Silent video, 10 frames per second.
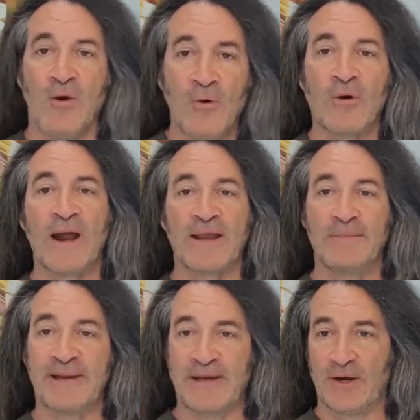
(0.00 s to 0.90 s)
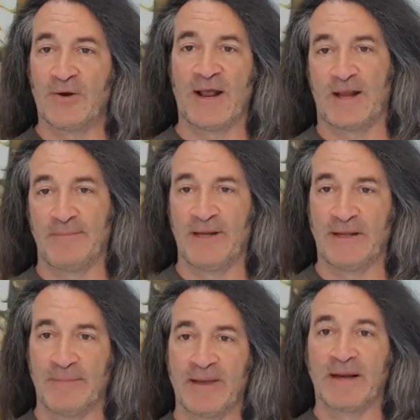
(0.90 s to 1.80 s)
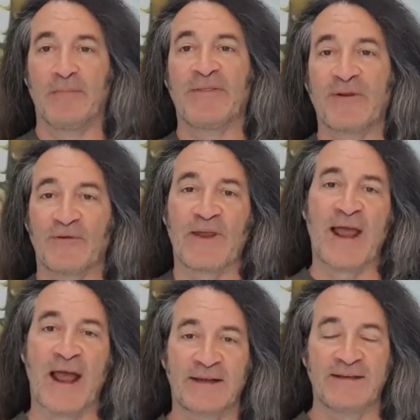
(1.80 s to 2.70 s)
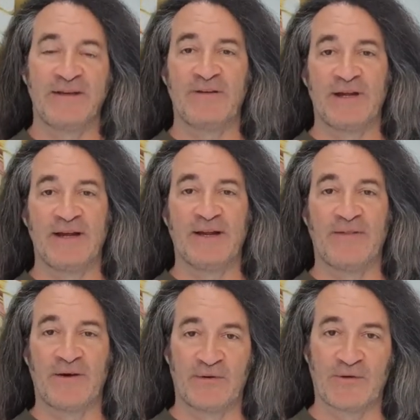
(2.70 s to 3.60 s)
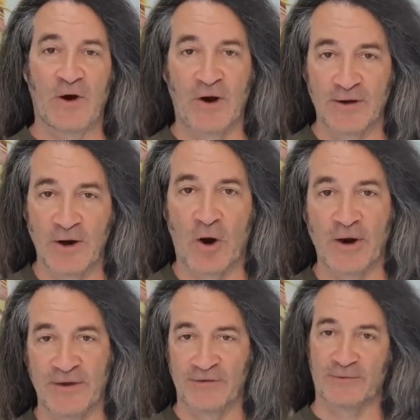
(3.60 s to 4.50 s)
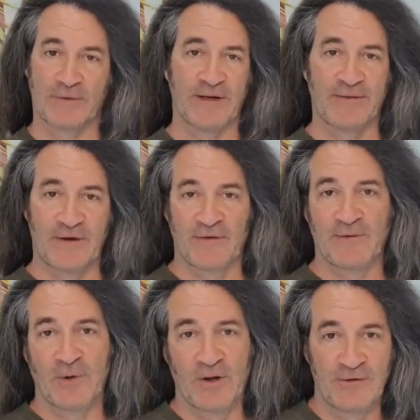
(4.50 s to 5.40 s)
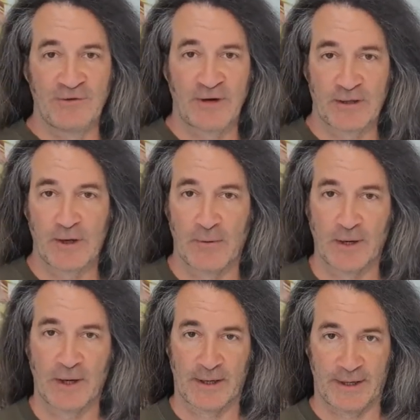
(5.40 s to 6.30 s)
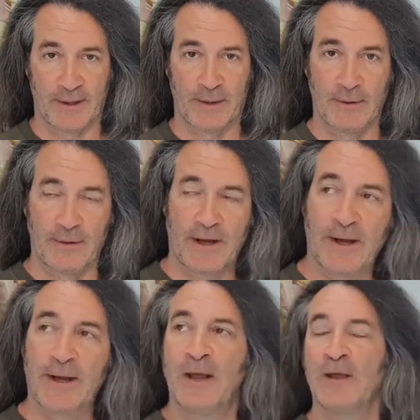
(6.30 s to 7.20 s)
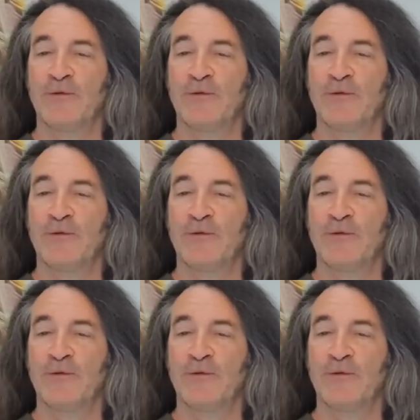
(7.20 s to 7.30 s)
Or I can be here and I can be in the middle, but there's activity and there's artistry and there's some good shit going on here, okay?